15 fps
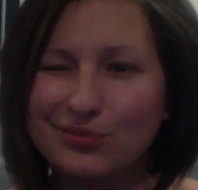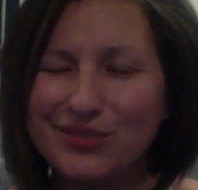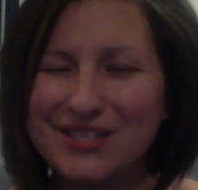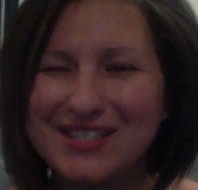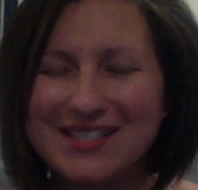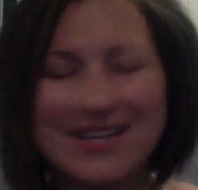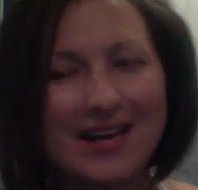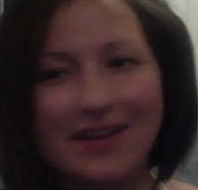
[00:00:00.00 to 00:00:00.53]

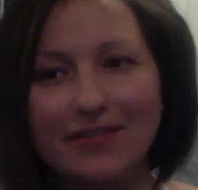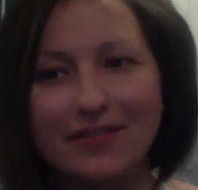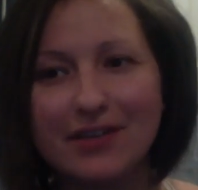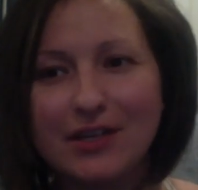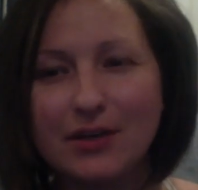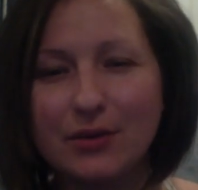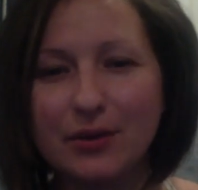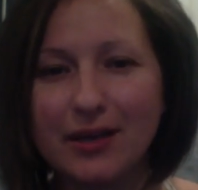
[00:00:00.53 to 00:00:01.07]
which is kind of an
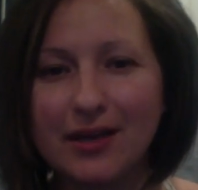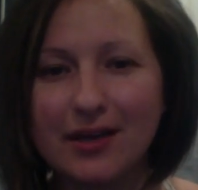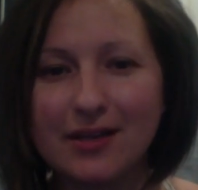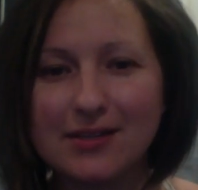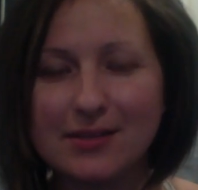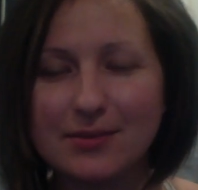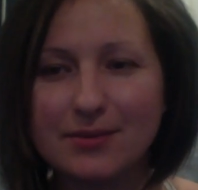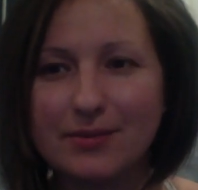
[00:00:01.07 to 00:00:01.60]
annoying
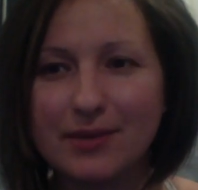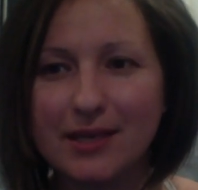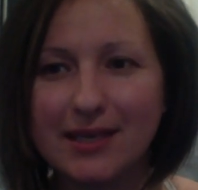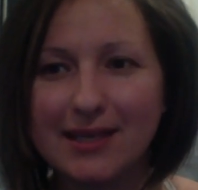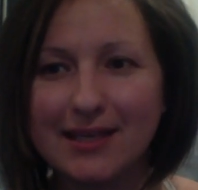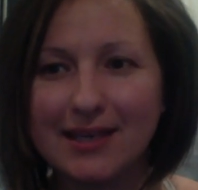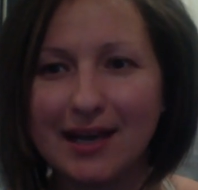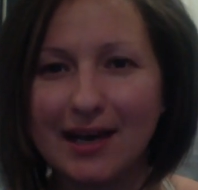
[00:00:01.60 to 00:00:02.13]
concept to
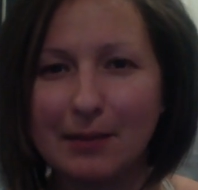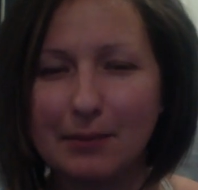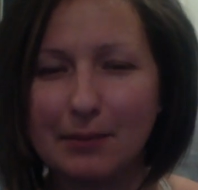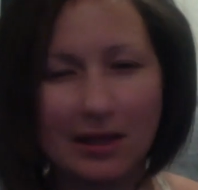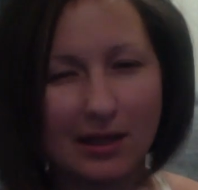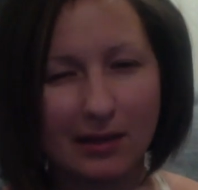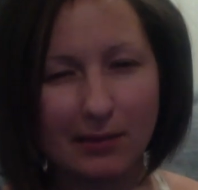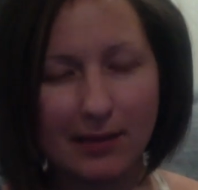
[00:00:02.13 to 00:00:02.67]
me
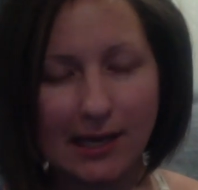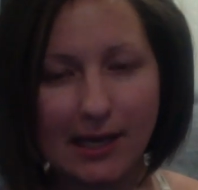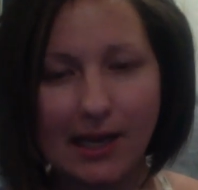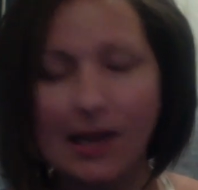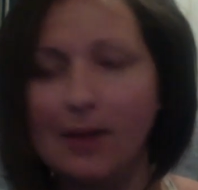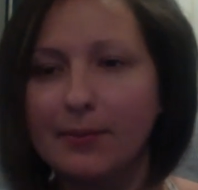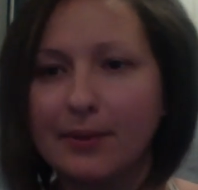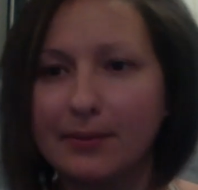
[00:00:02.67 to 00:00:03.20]
a little bit,
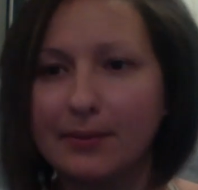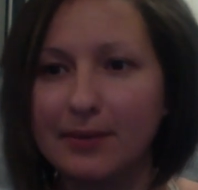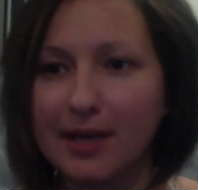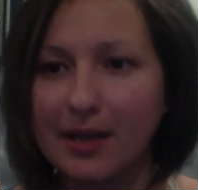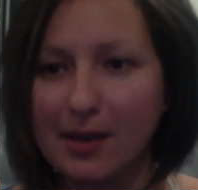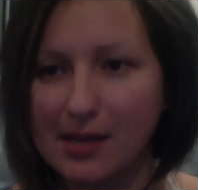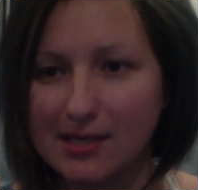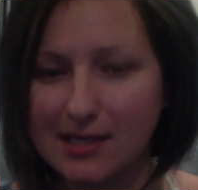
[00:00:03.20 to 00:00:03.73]
but I'm going
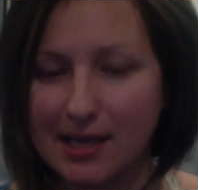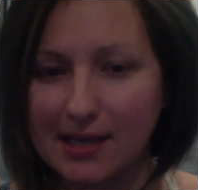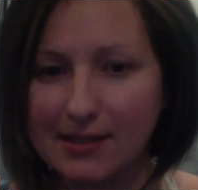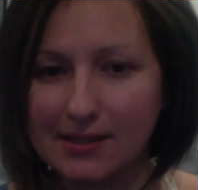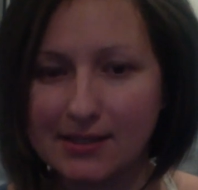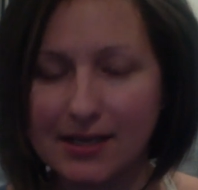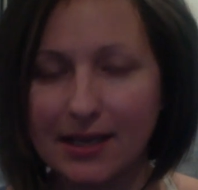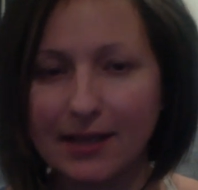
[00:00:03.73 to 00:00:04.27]
to get to that in
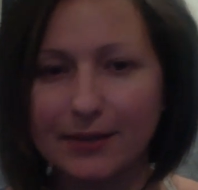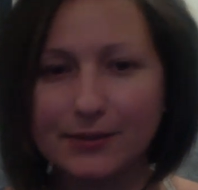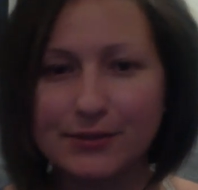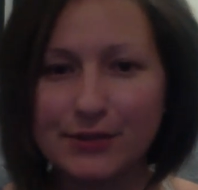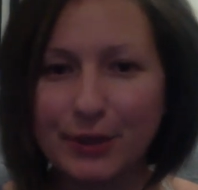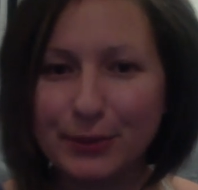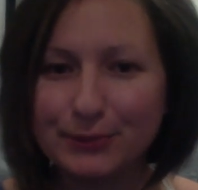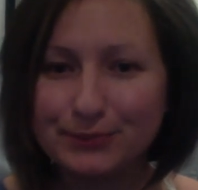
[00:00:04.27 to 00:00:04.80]
a second.
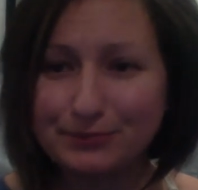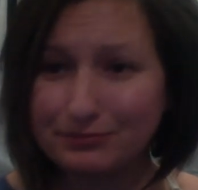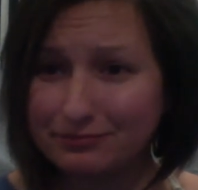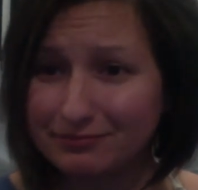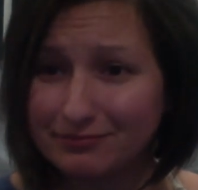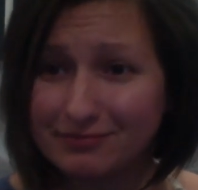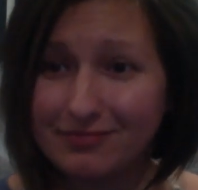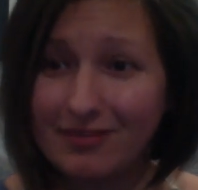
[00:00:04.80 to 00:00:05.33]
So,
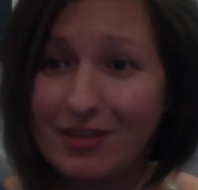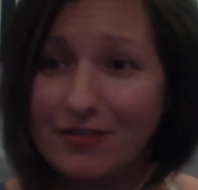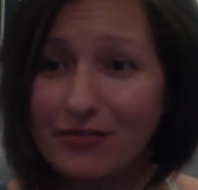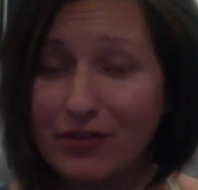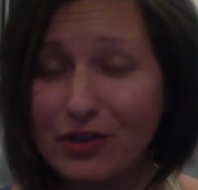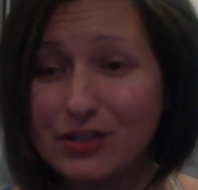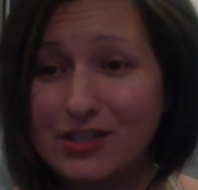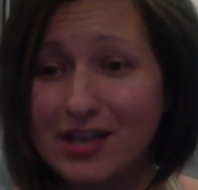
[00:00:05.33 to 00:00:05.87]

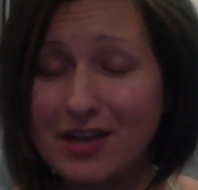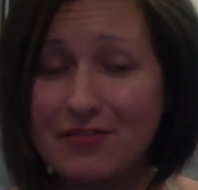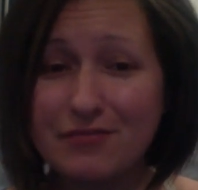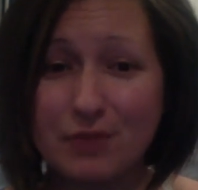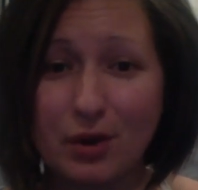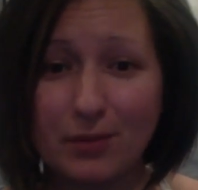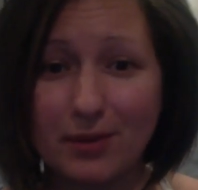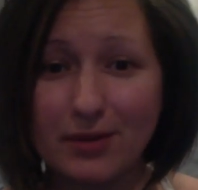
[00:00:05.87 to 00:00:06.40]
first and
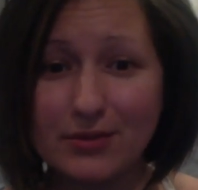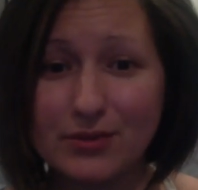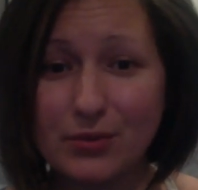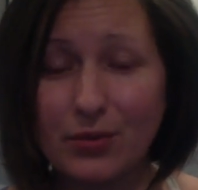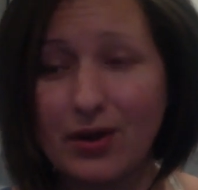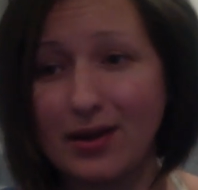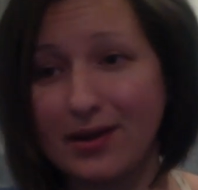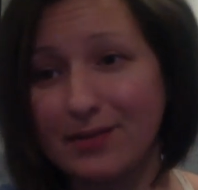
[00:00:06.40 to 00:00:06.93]
foremost,
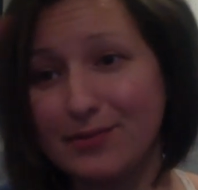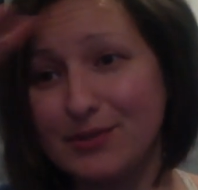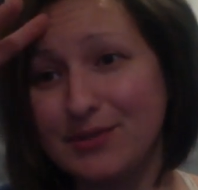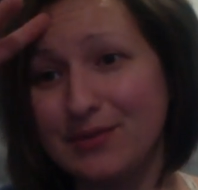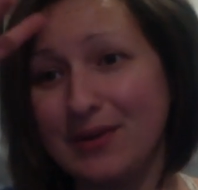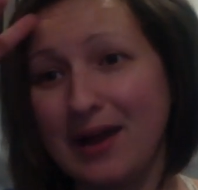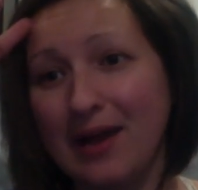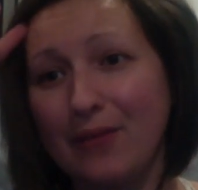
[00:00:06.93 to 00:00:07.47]
welcome
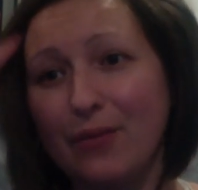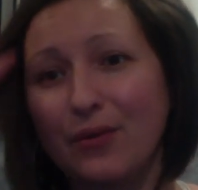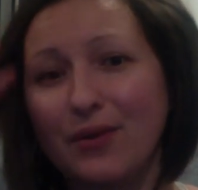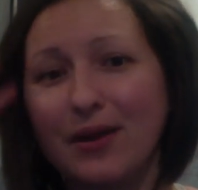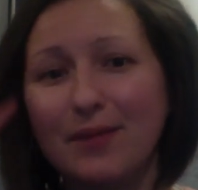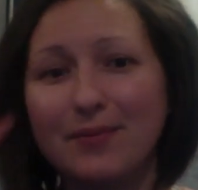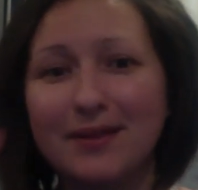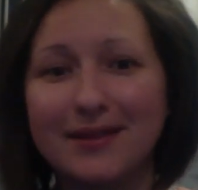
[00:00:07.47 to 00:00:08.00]
to I
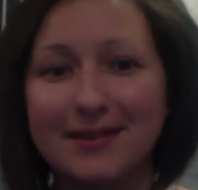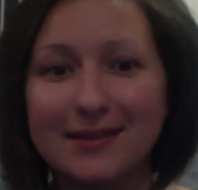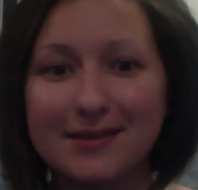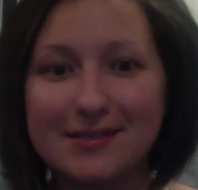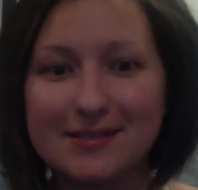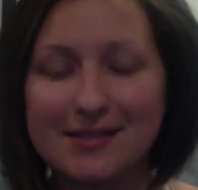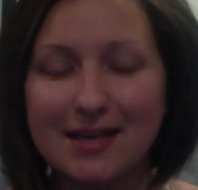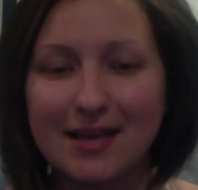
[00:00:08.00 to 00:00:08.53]
Woke Up Like
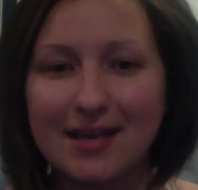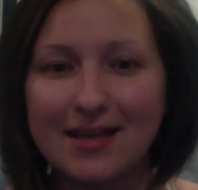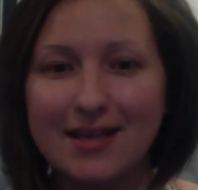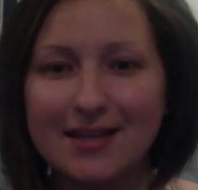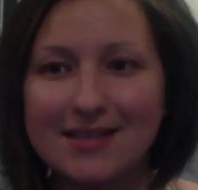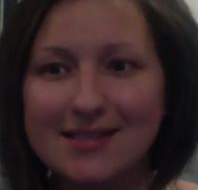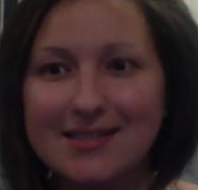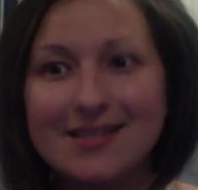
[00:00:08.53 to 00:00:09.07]
This.
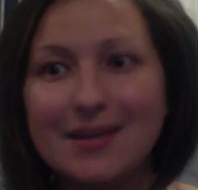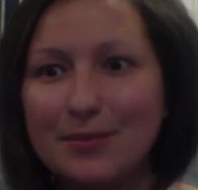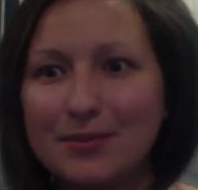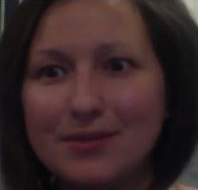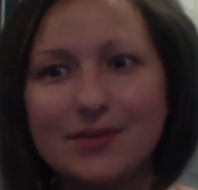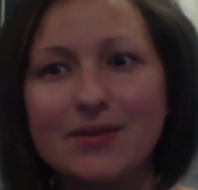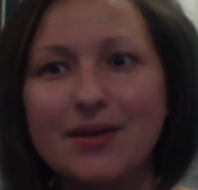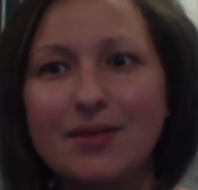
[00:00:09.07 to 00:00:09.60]
This is
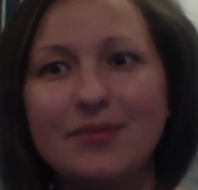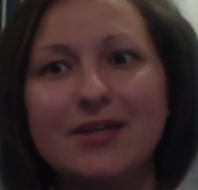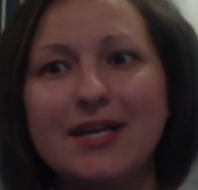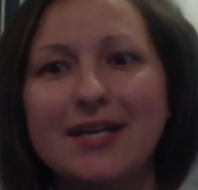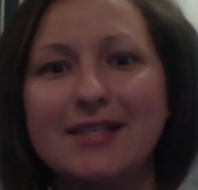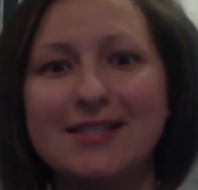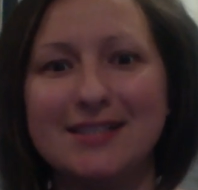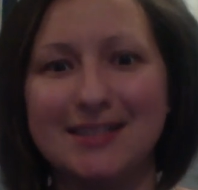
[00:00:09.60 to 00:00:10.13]
episode number
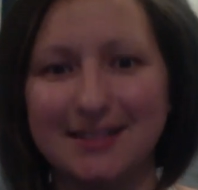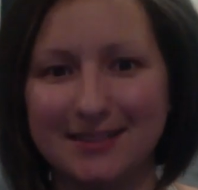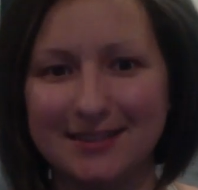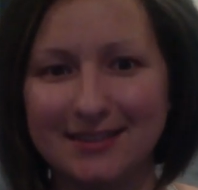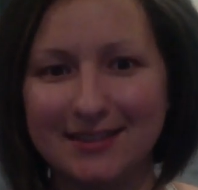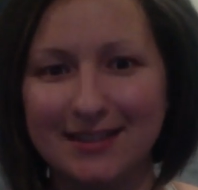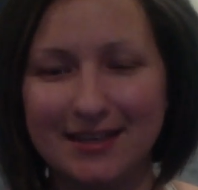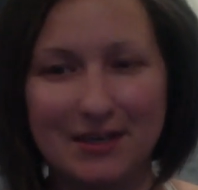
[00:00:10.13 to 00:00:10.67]
19.
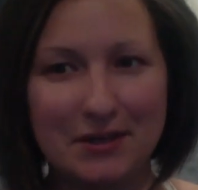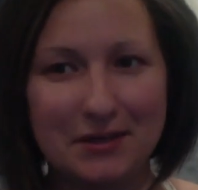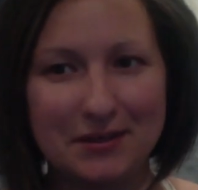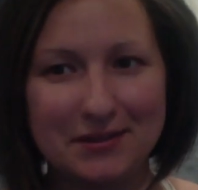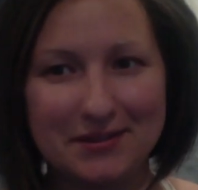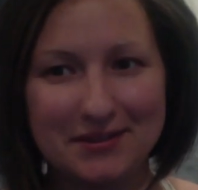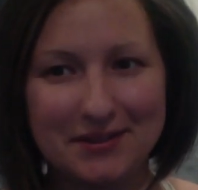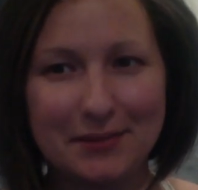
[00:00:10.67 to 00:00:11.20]

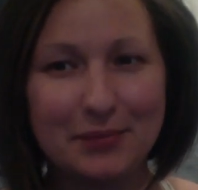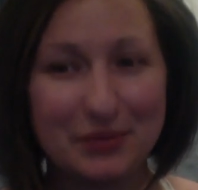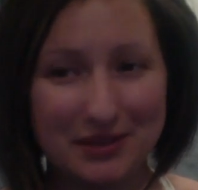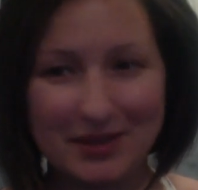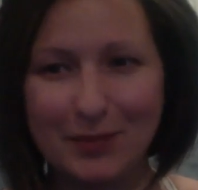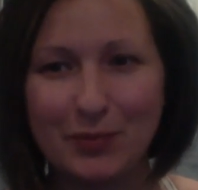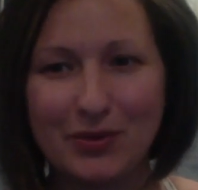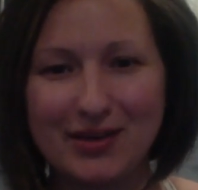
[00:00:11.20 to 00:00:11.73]
I'm pretty
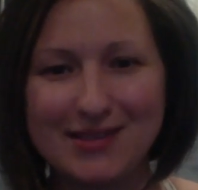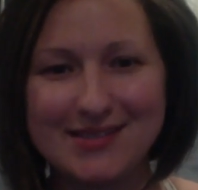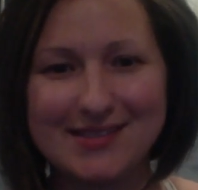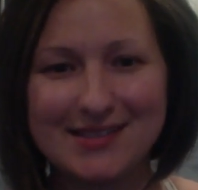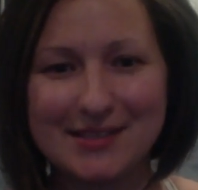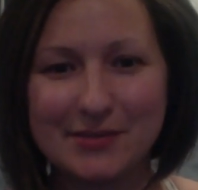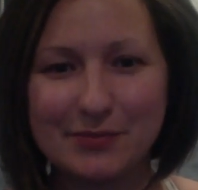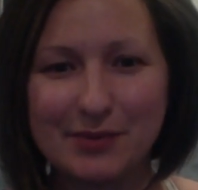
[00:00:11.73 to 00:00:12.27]
impressed
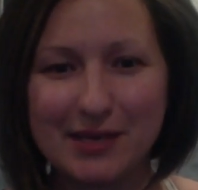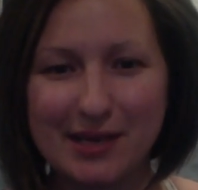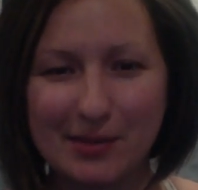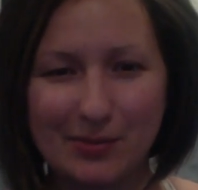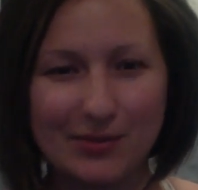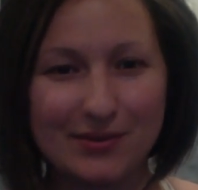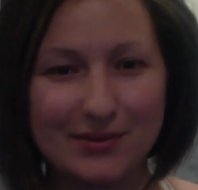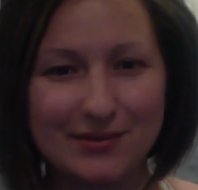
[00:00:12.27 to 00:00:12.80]
that I've been
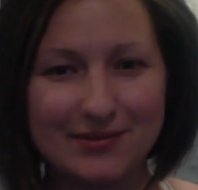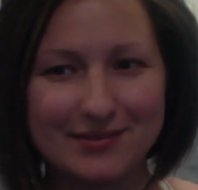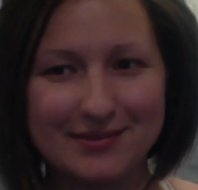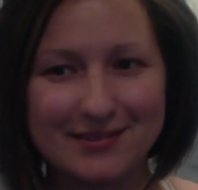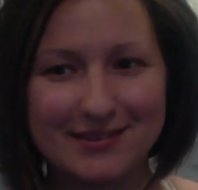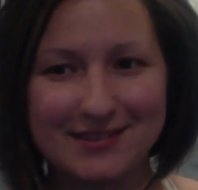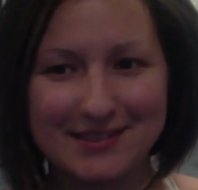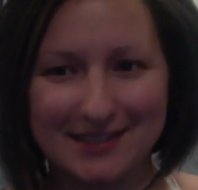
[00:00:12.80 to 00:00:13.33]
able
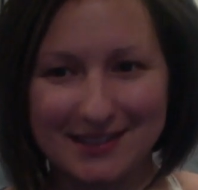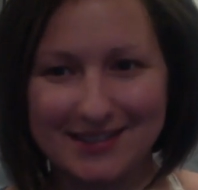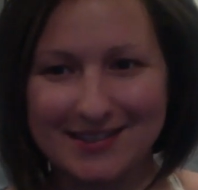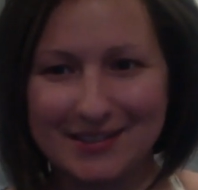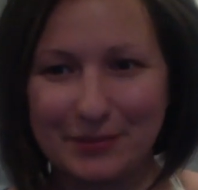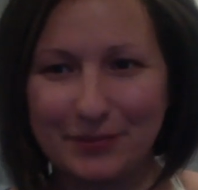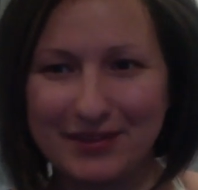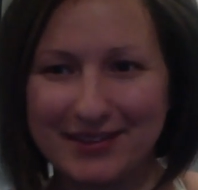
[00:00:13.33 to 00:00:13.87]
to stick to
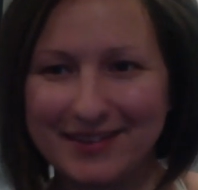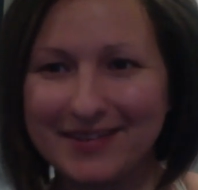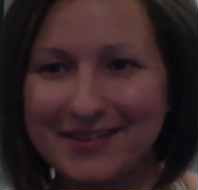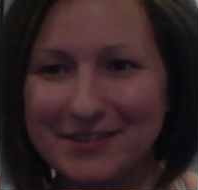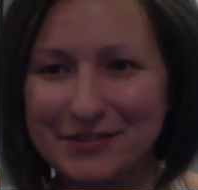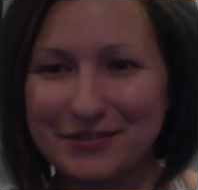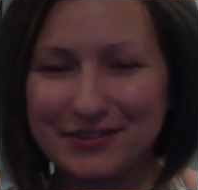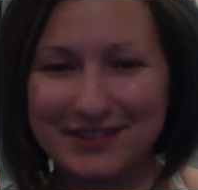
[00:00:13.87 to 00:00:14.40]
something like
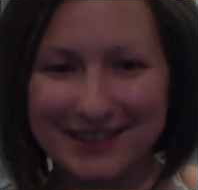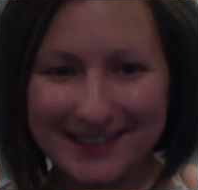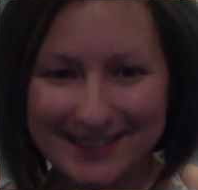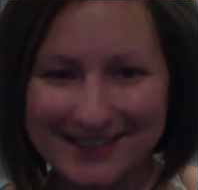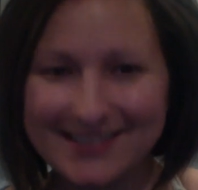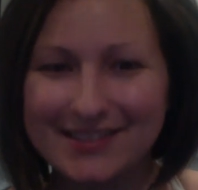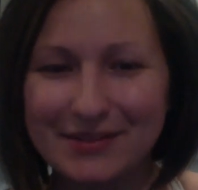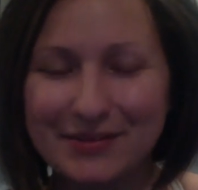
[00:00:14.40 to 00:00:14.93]
this for
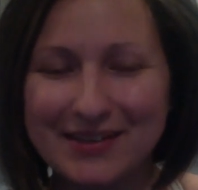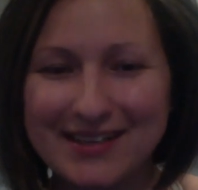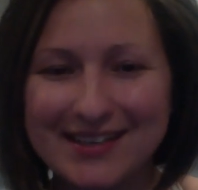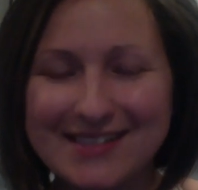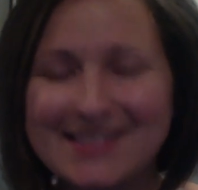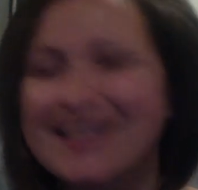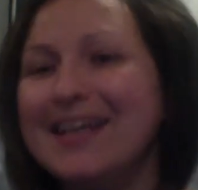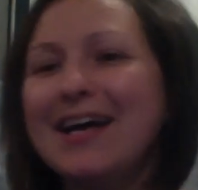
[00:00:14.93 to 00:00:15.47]
19 weeks.